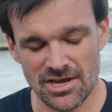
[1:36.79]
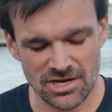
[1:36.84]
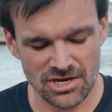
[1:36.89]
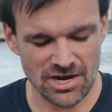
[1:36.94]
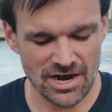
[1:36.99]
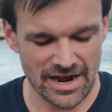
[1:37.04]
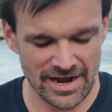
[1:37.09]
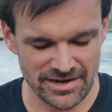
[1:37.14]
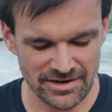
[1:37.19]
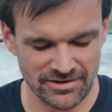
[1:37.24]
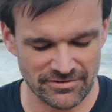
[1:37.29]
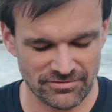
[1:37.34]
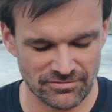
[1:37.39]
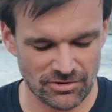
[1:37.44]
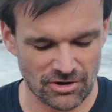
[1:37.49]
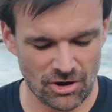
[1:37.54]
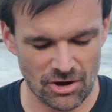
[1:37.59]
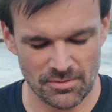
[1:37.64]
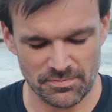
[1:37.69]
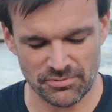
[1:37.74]
kind
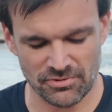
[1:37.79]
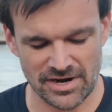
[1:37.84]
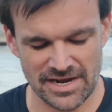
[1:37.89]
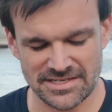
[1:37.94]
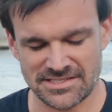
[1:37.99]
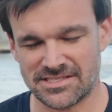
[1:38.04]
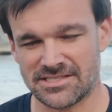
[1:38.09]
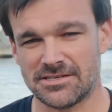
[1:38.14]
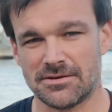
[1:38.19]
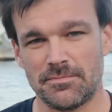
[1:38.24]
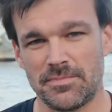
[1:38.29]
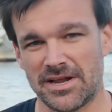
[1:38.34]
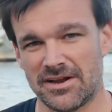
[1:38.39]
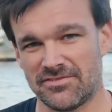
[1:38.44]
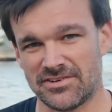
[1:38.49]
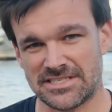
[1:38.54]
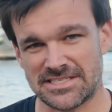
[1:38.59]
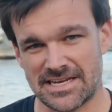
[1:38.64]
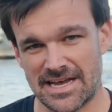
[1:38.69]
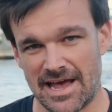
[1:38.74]
of operates as a bit
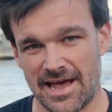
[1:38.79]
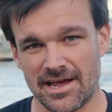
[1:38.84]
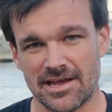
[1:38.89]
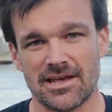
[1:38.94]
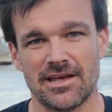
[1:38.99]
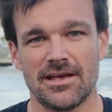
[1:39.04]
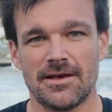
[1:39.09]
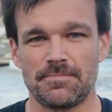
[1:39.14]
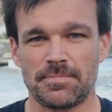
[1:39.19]
of a tank